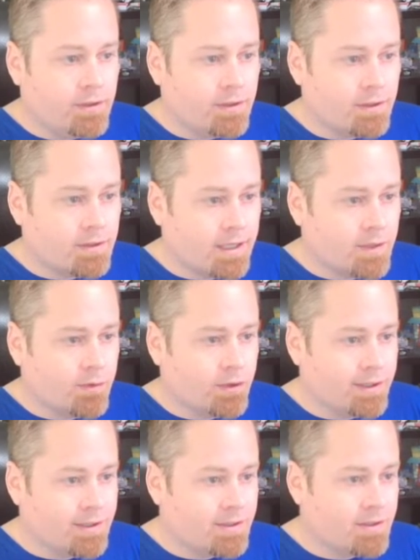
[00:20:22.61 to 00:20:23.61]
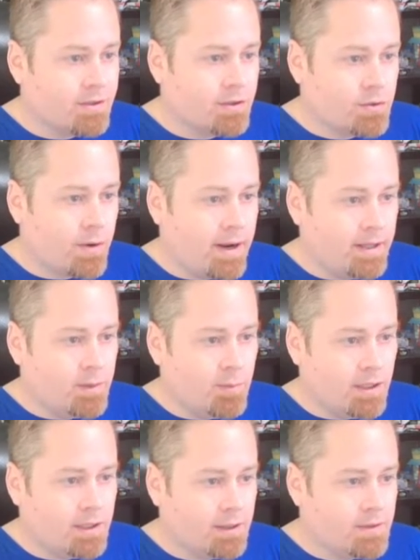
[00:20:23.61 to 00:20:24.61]
successful, consistent trades,
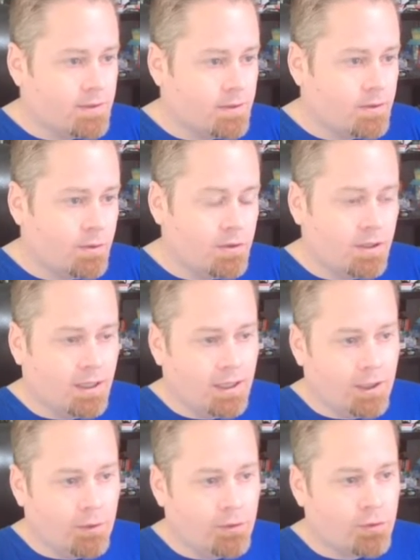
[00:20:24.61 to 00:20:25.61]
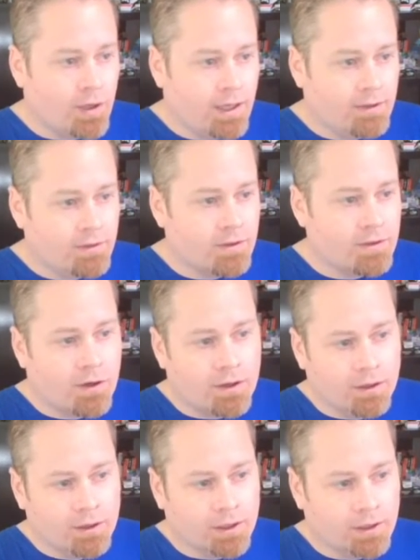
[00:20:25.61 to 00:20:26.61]
because as soon as you get into a trade, because it's starting
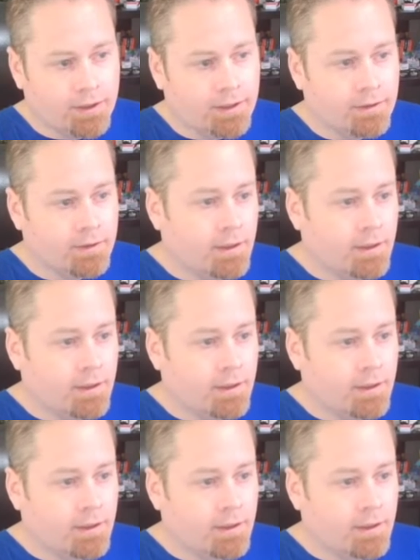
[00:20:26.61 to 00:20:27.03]
to look good,